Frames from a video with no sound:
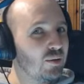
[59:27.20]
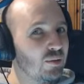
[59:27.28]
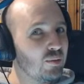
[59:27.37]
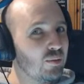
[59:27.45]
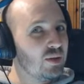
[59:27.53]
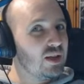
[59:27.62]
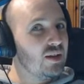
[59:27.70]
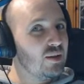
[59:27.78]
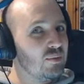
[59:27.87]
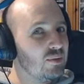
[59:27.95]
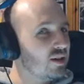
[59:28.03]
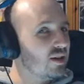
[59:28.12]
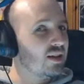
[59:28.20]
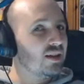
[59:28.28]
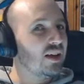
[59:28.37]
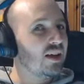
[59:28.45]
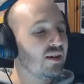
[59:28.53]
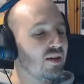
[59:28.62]
meme you can
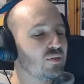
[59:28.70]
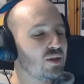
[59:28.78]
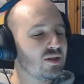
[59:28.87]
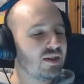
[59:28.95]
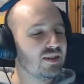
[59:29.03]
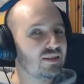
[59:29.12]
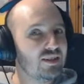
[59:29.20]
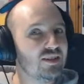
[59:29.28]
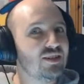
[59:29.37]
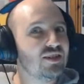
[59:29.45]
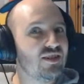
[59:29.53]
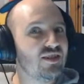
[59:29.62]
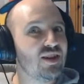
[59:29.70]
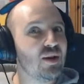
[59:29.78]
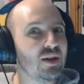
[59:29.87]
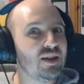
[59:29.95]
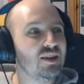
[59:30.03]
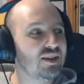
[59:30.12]
think of. Just like, do
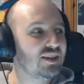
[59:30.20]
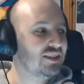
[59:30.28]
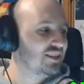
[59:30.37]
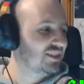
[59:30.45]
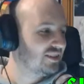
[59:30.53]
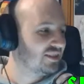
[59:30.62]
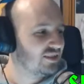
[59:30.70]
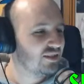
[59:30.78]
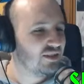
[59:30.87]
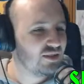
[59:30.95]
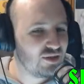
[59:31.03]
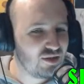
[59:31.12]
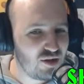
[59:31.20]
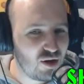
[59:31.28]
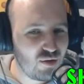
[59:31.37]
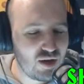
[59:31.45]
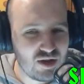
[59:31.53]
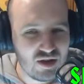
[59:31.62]
it.
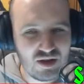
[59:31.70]
Do it.